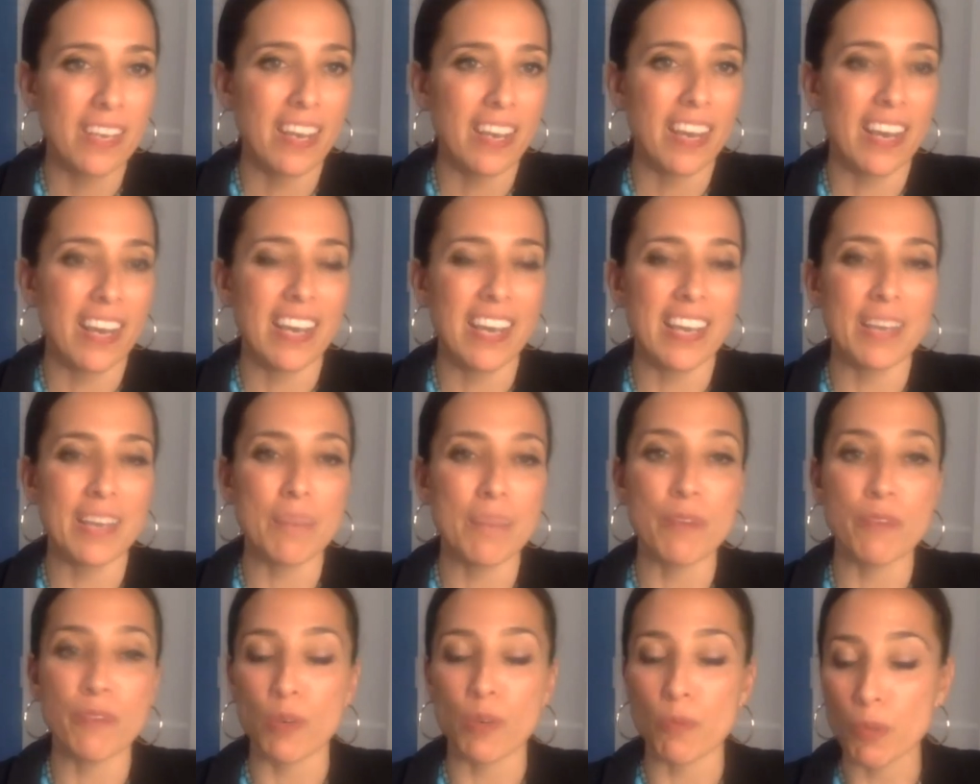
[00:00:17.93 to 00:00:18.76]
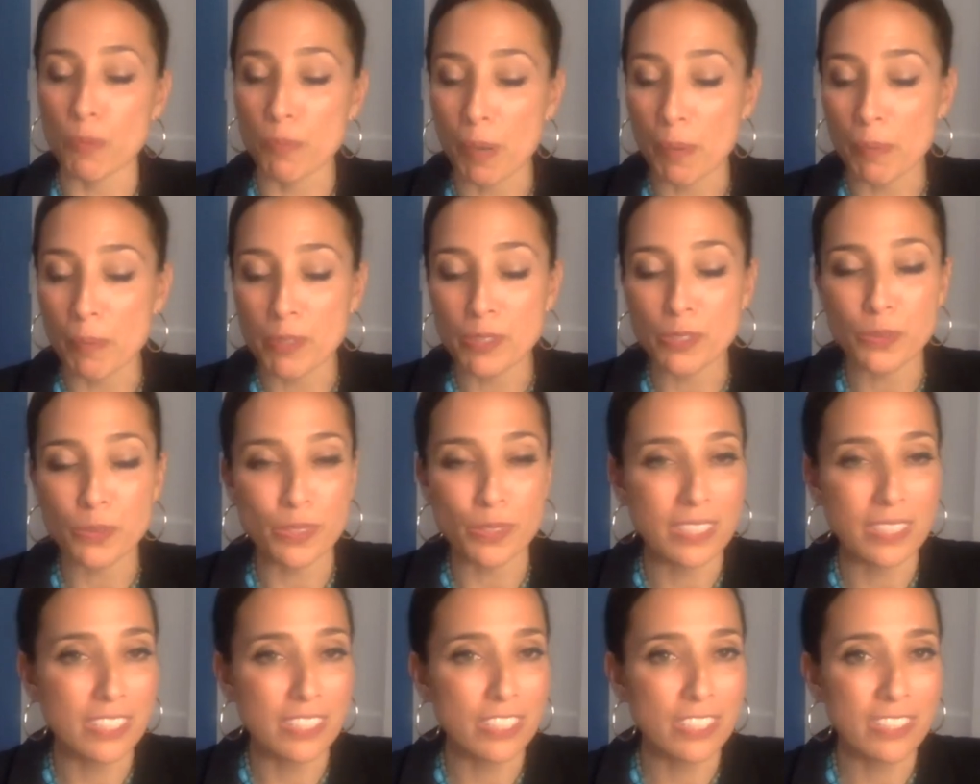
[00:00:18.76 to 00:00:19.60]
I am a former public school
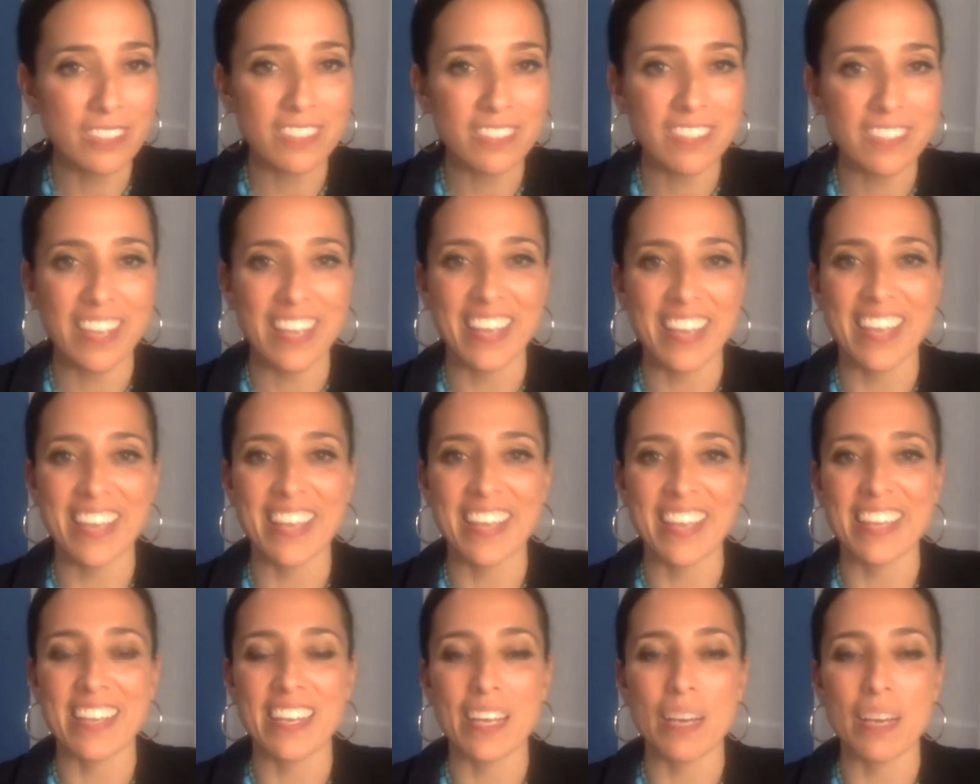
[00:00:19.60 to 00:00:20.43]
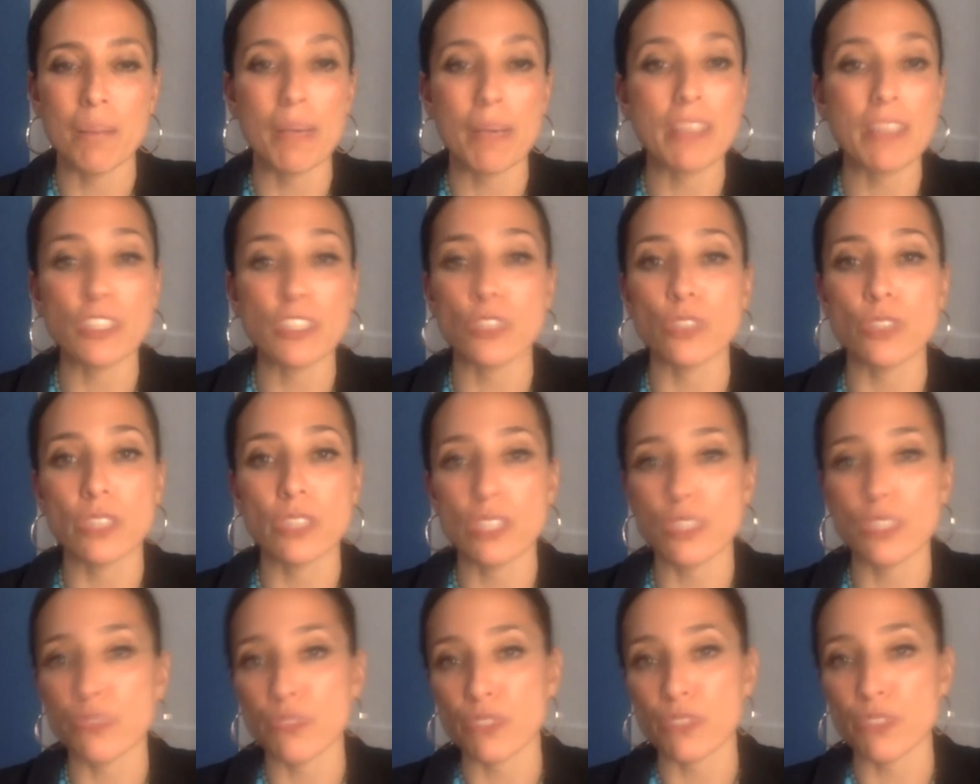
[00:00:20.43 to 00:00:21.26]
teacher and I'm
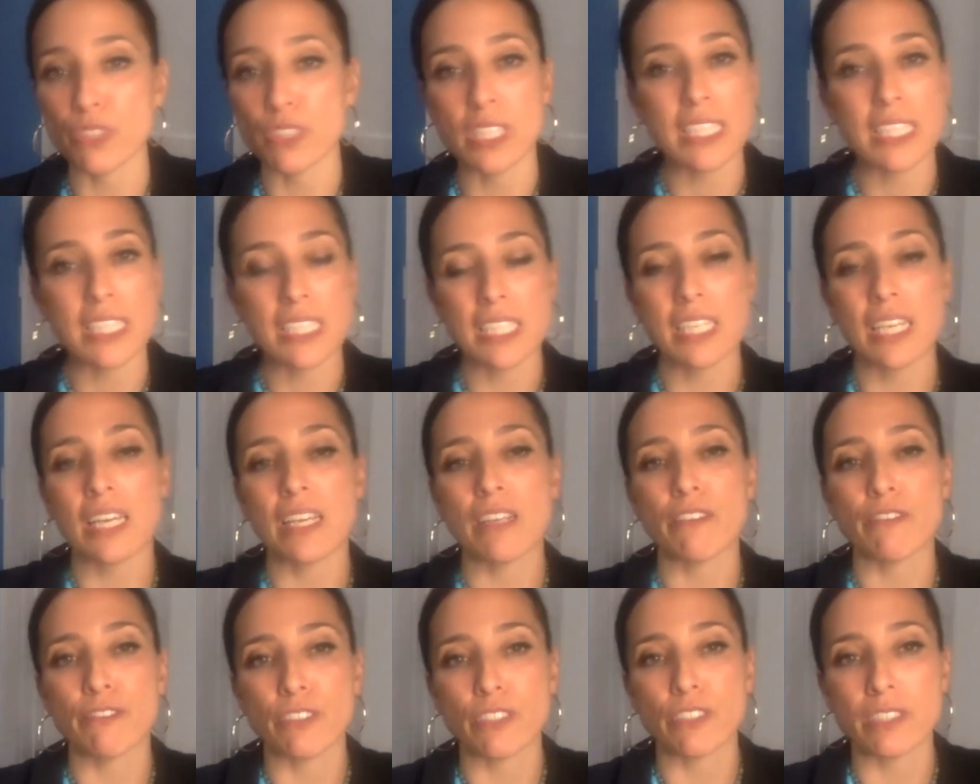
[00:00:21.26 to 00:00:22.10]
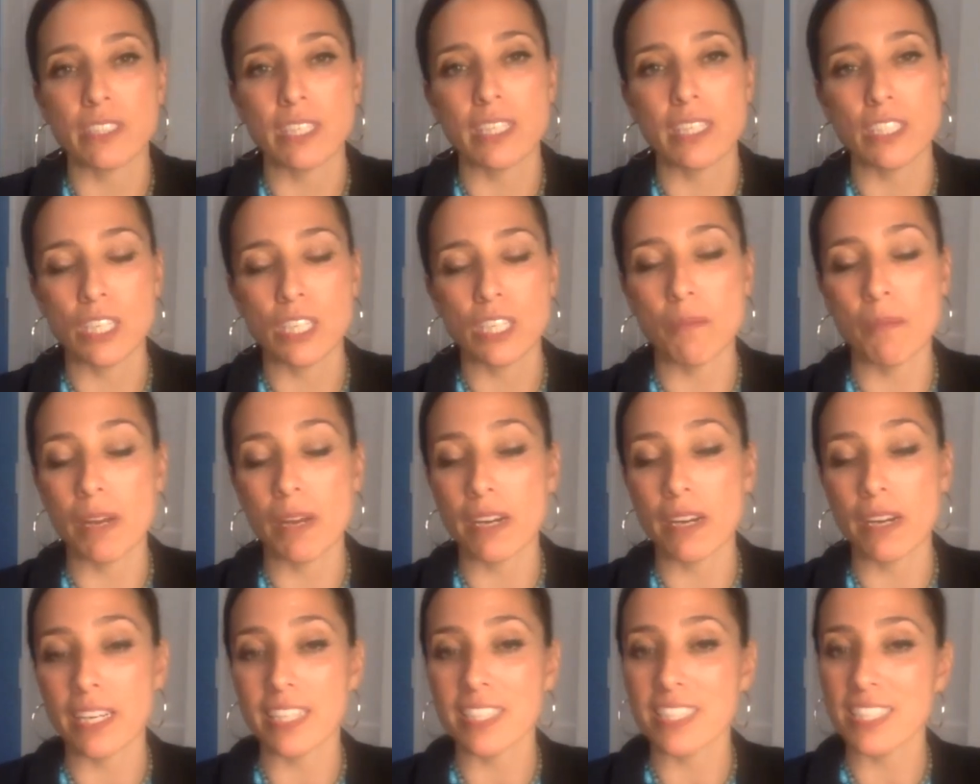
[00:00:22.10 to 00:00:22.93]
Massachusetts first Latina and first Asian
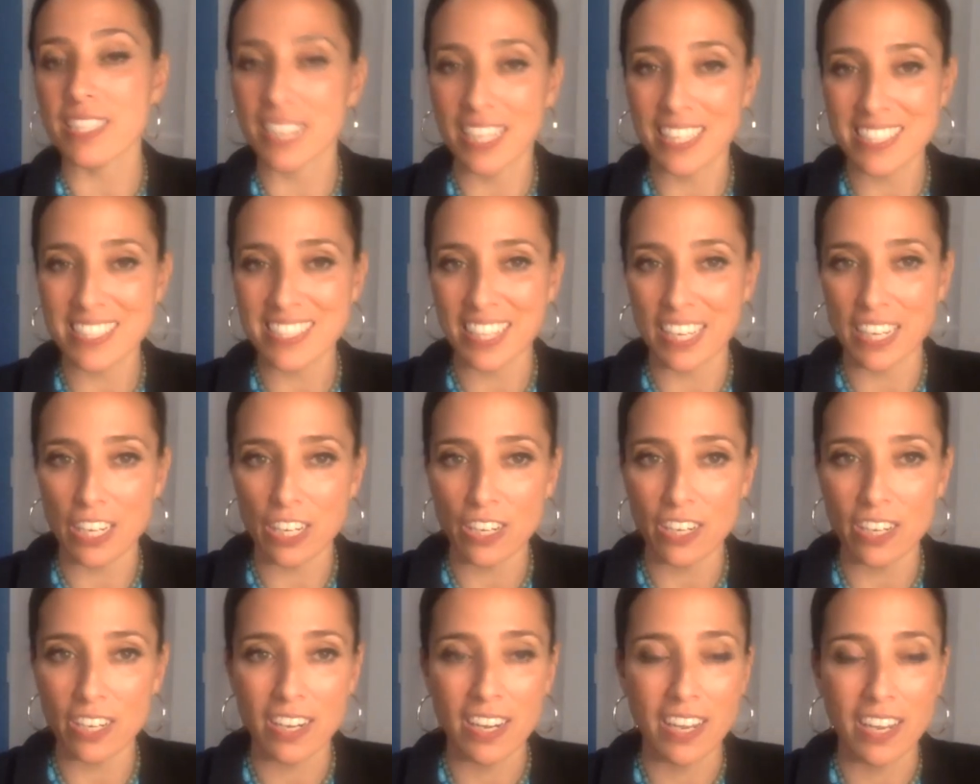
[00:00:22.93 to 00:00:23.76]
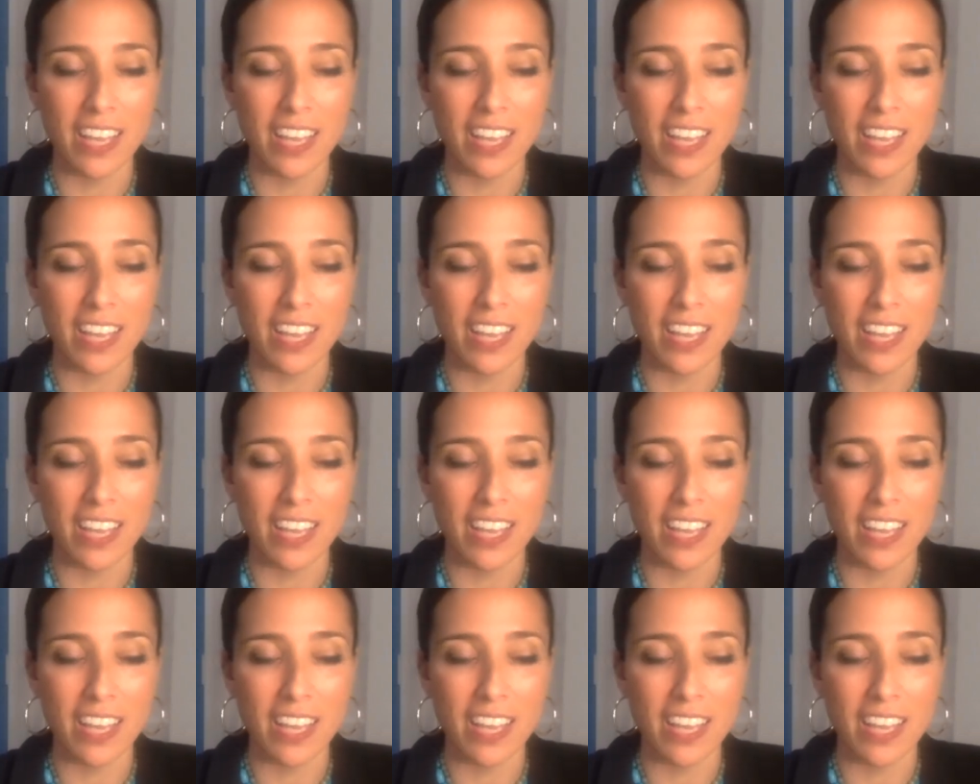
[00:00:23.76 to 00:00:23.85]
American state senator.